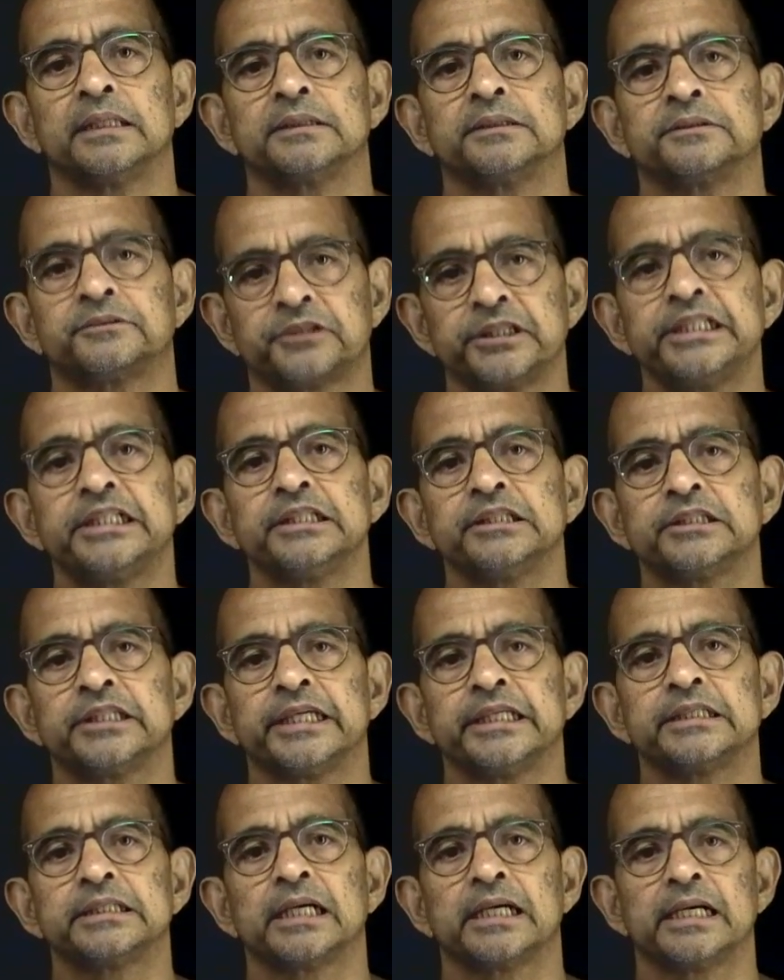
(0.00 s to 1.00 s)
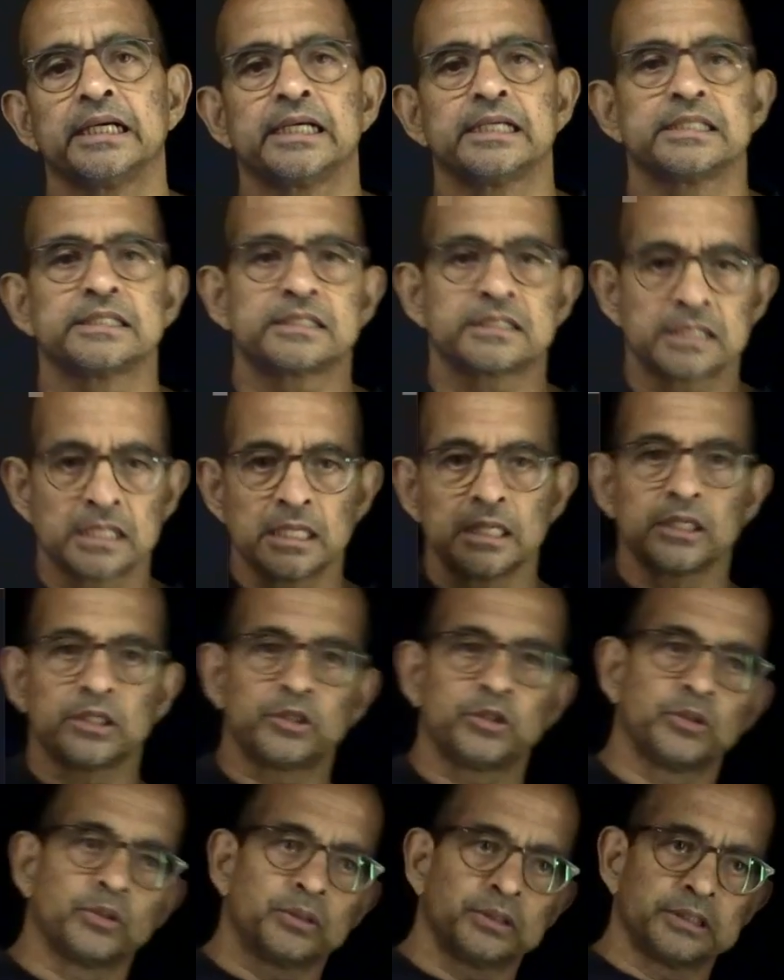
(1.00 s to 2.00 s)
treating theta as, you
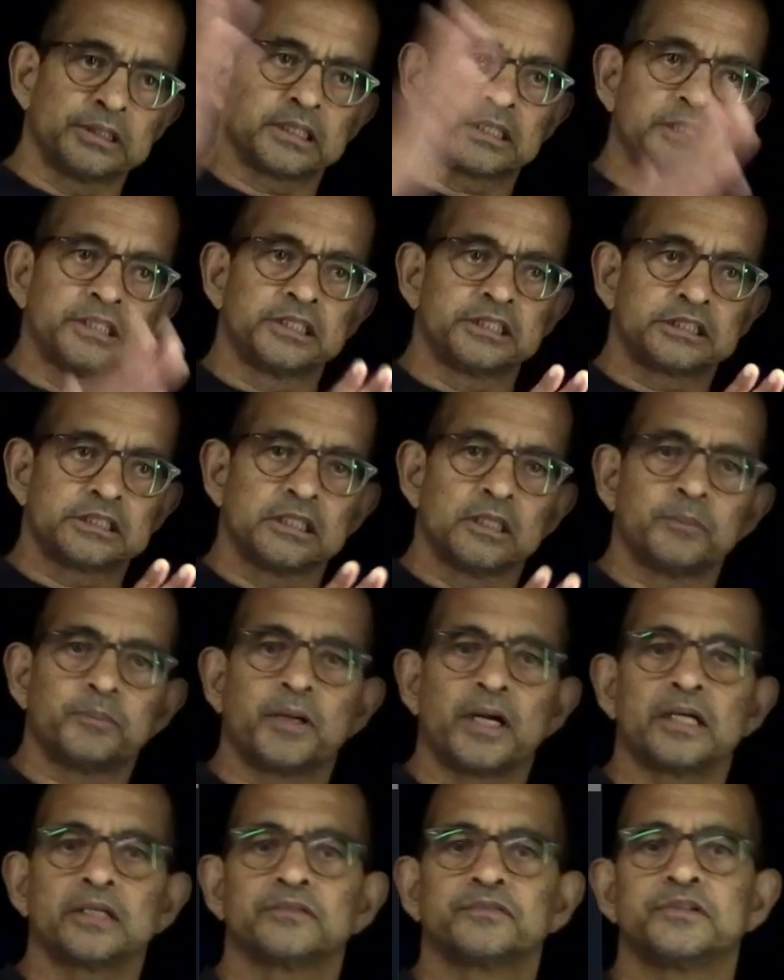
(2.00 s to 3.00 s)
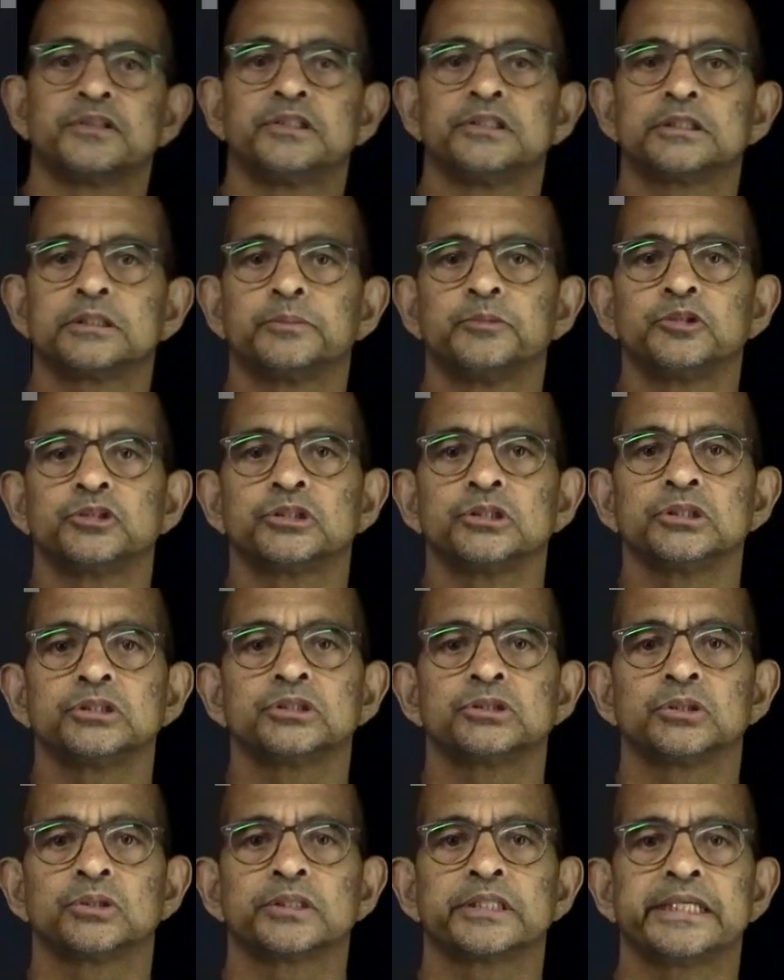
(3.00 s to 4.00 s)
know, in the conditional part of the distribution.
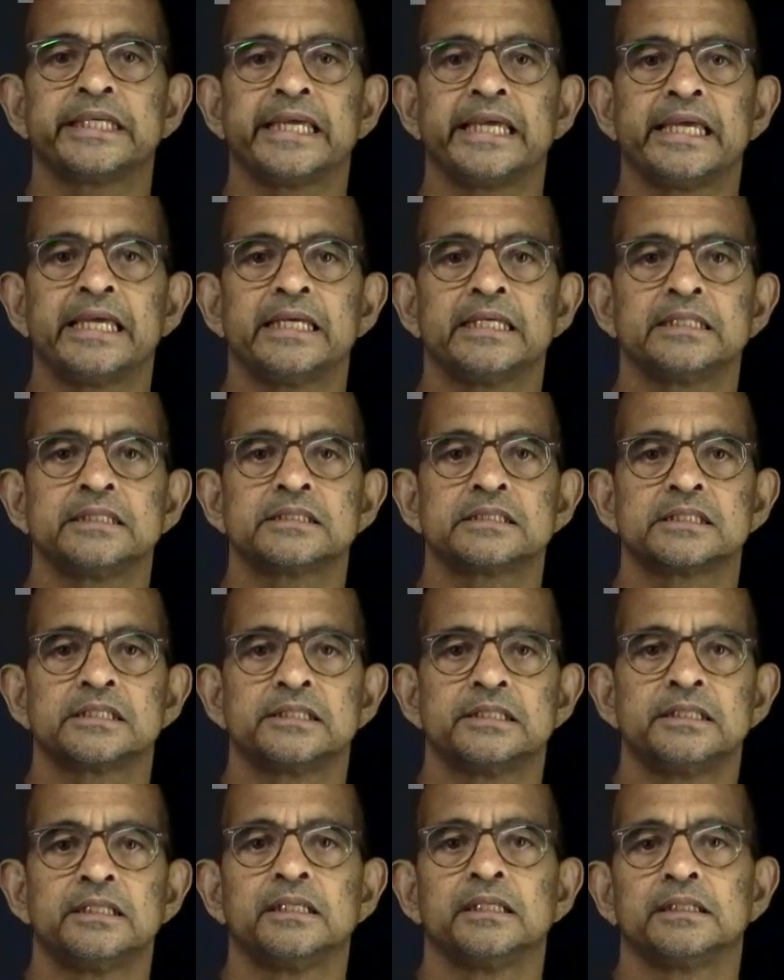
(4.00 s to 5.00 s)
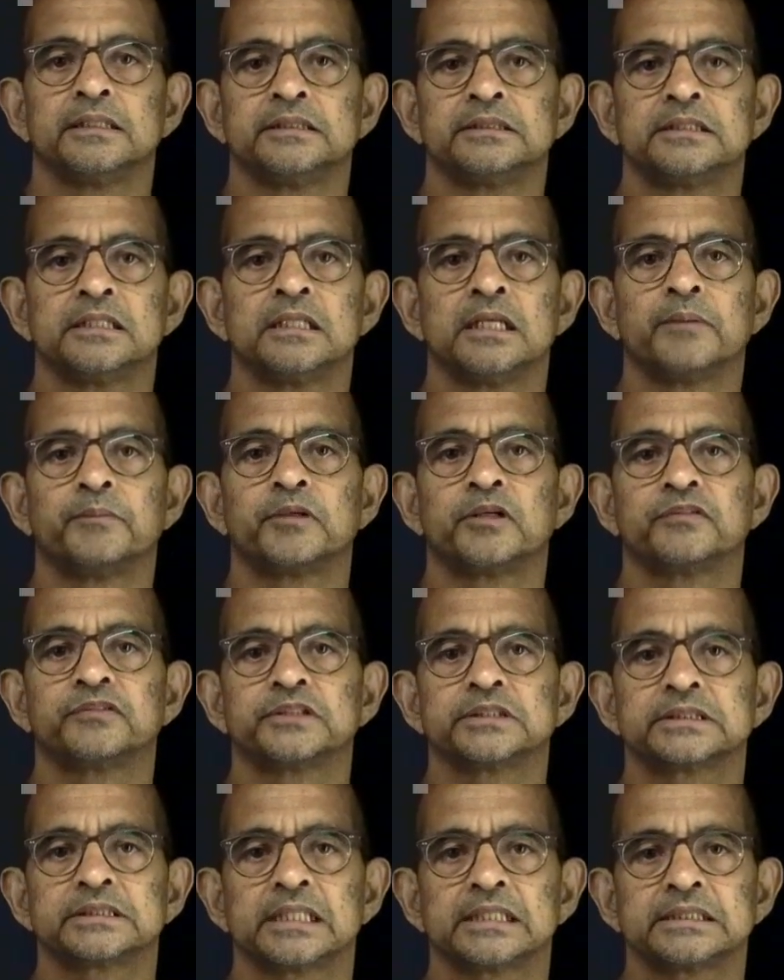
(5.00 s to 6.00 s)
So k is the number of
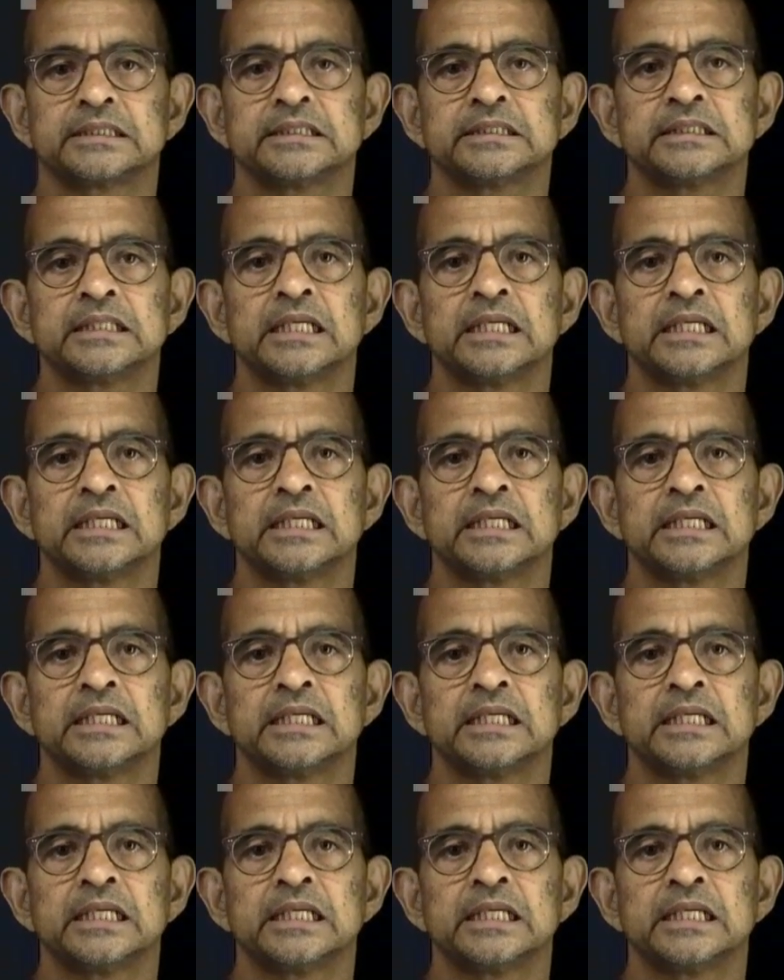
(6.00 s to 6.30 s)
successes